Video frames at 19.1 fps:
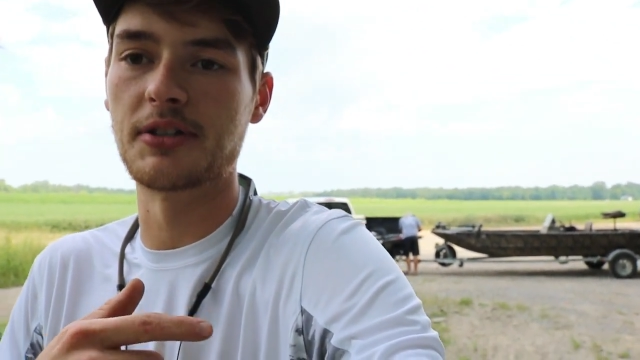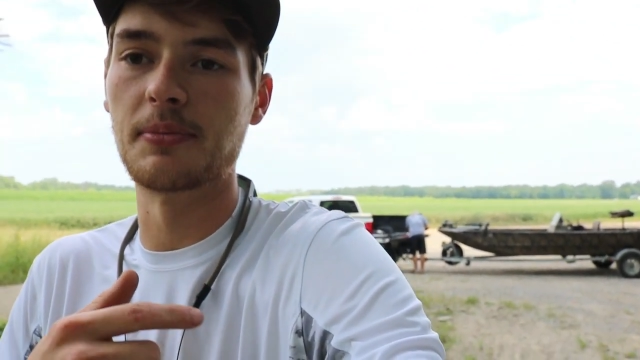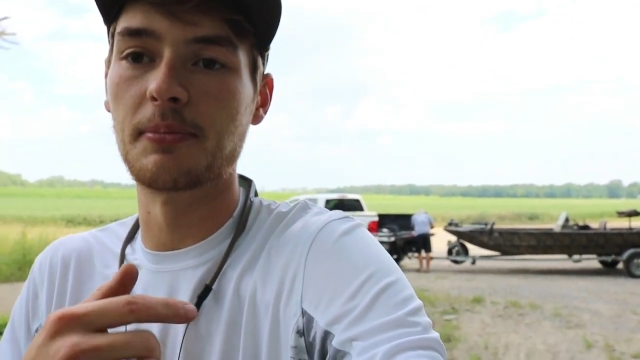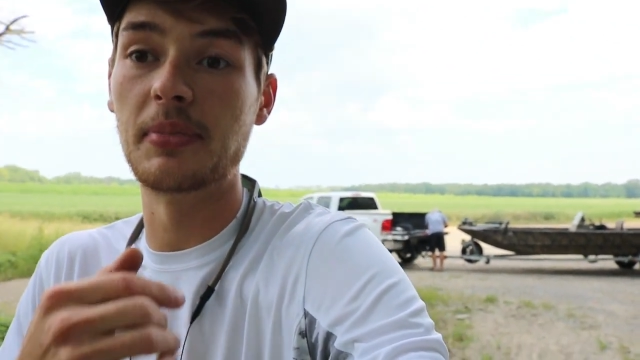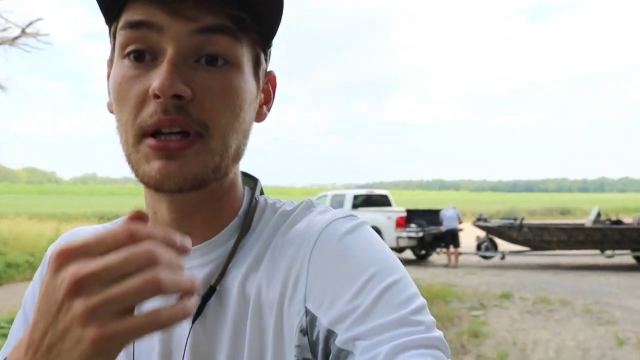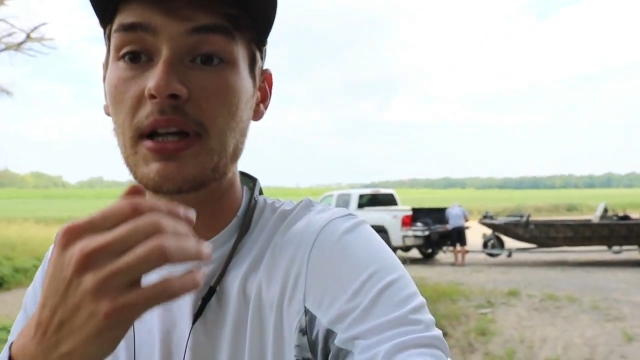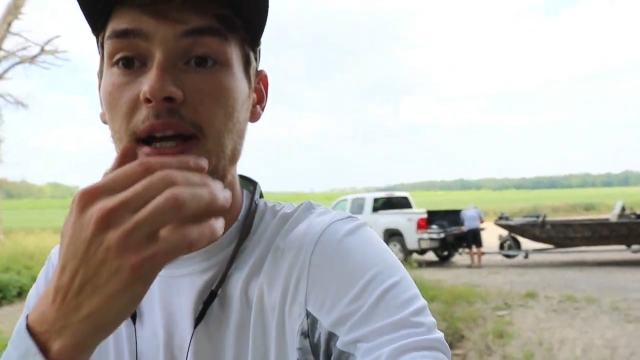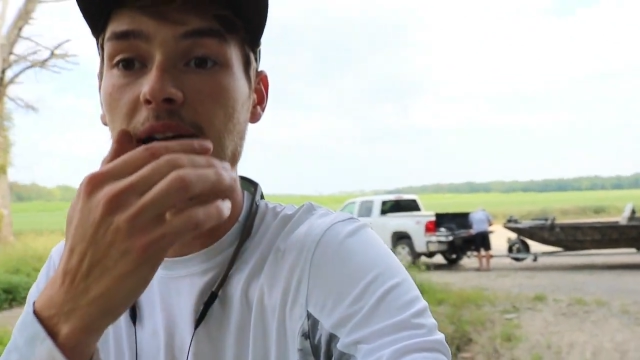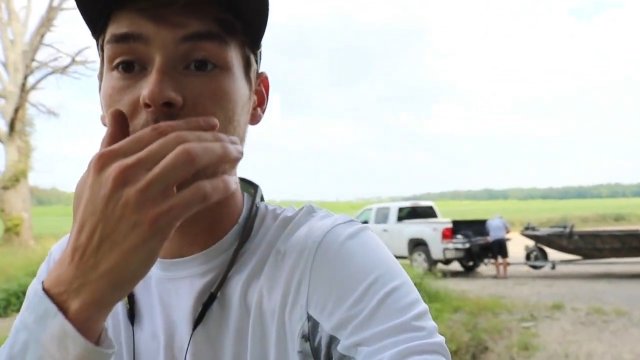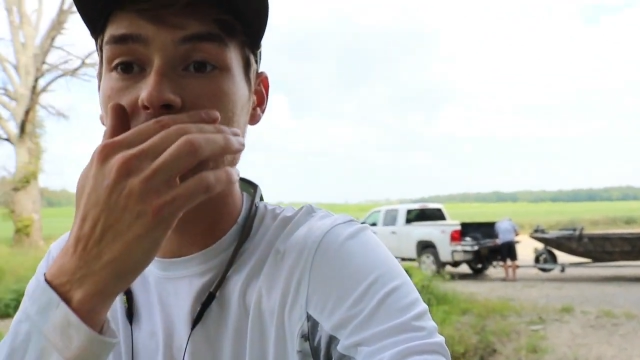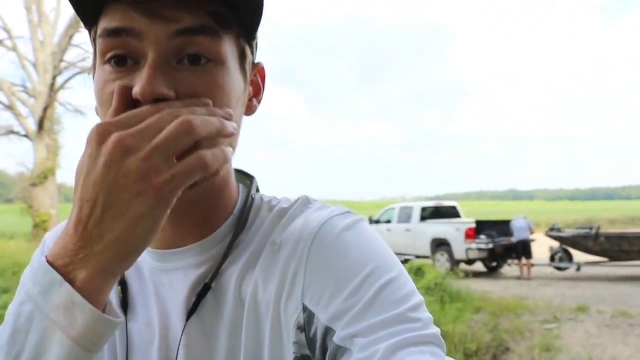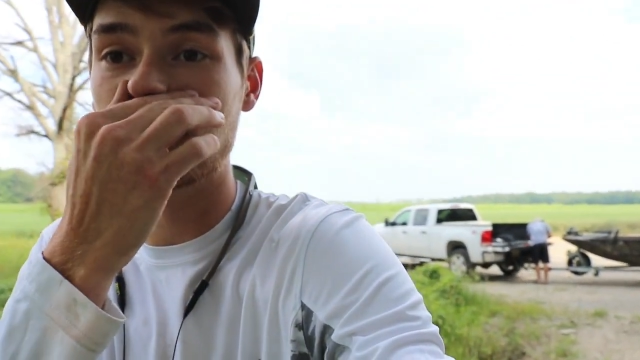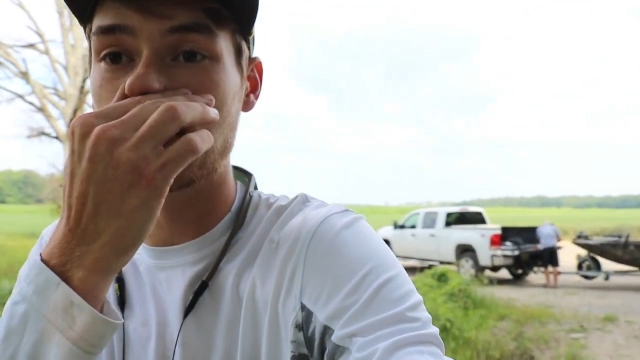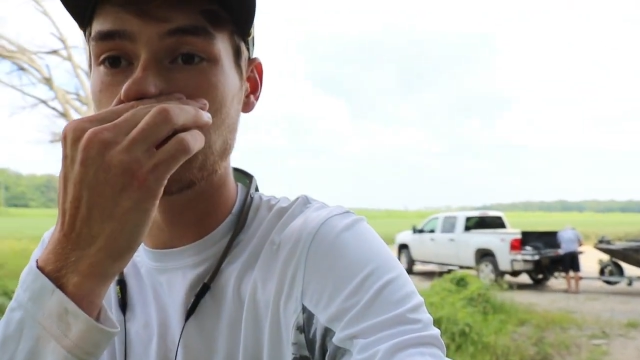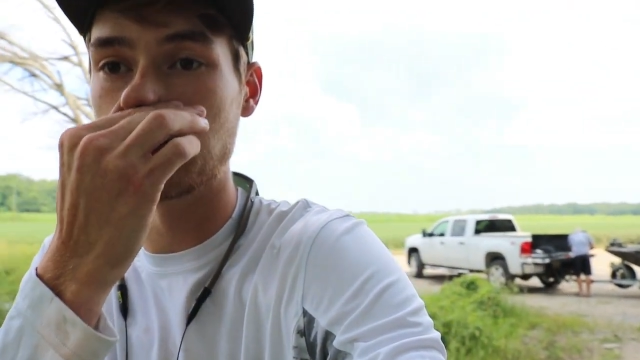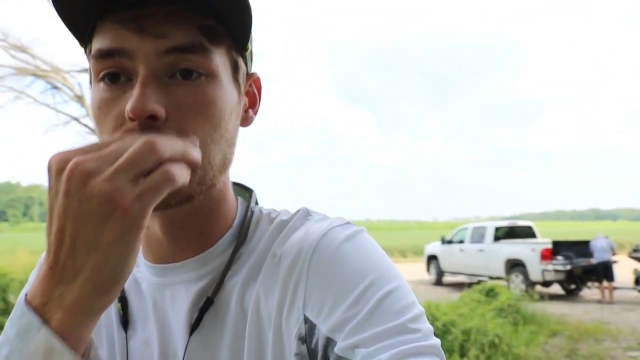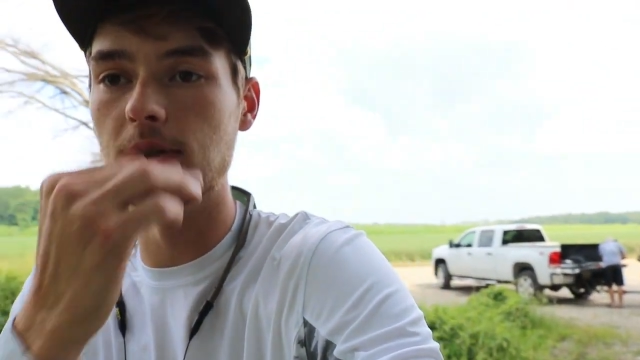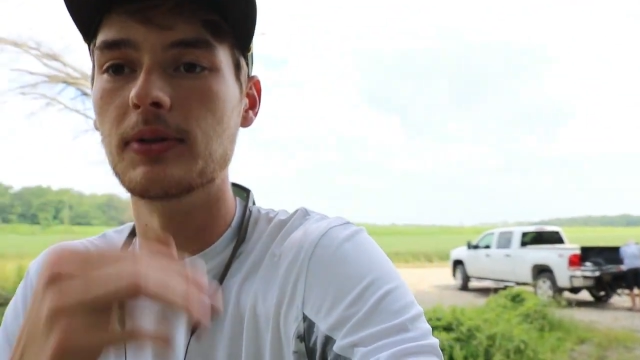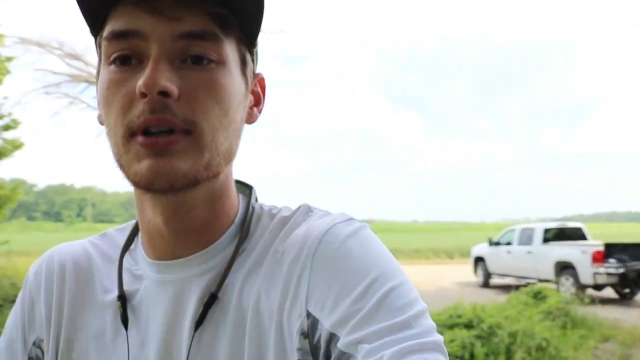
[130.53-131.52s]
some big heads
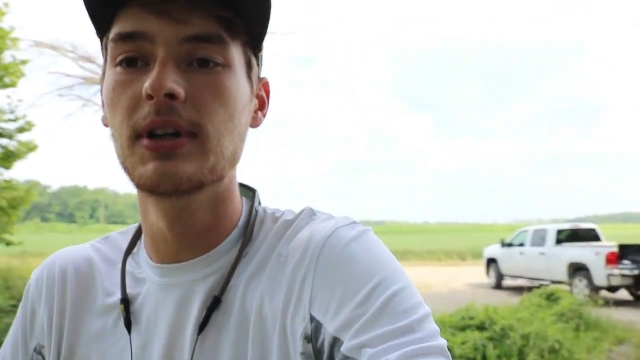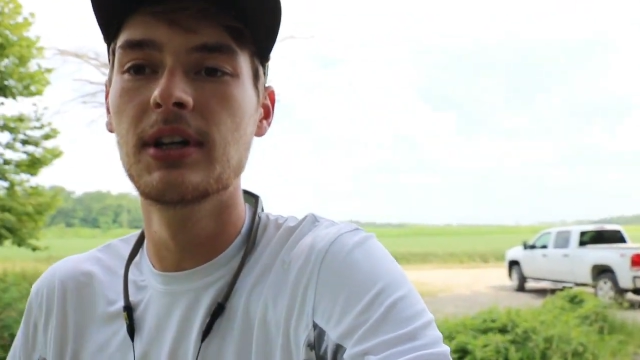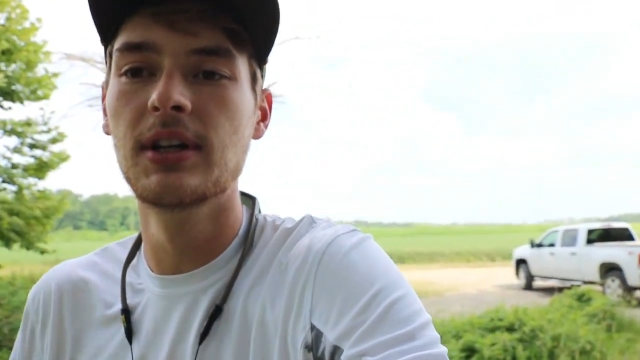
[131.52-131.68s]
too.